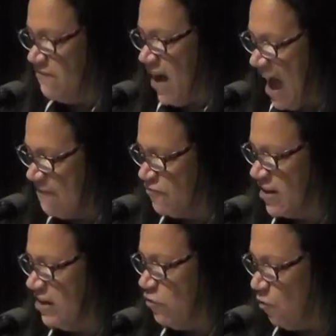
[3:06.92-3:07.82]
of
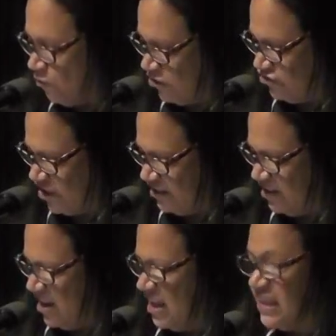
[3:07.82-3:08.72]
African origin,
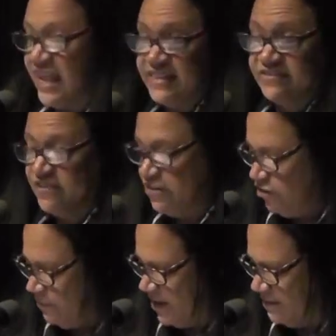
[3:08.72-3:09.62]
less than
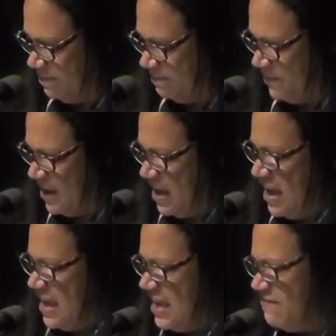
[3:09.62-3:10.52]
human.
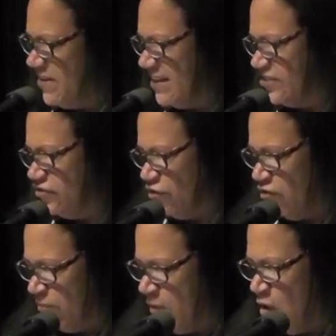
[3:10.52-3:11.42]
Even as the
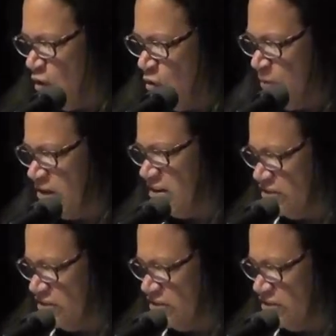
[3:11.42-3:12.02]
term urban